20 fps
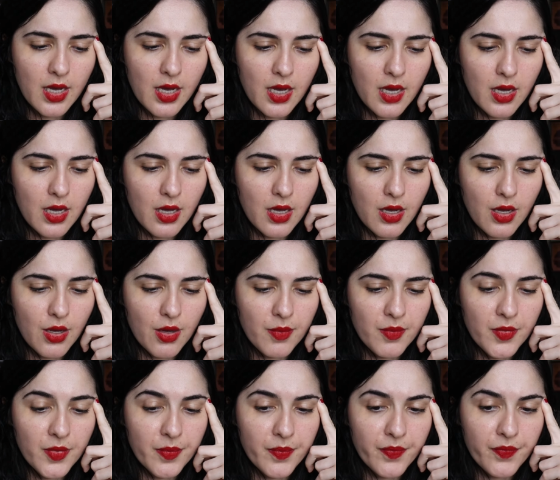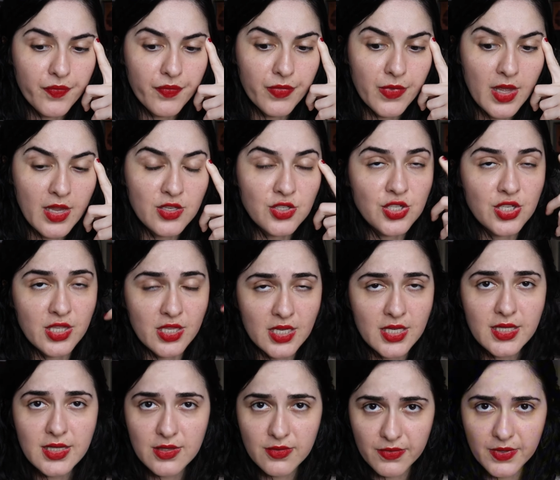and she
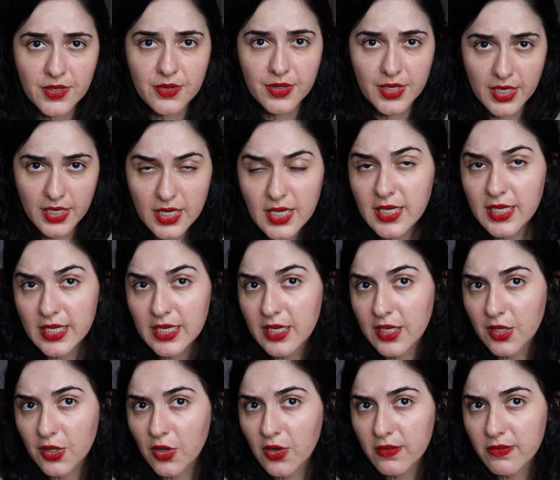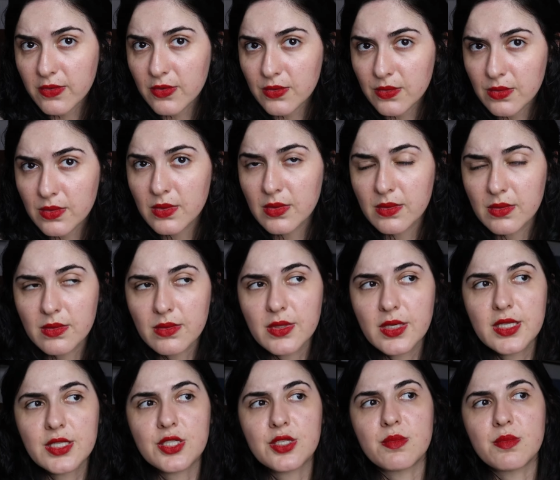dies very young in the novel, right?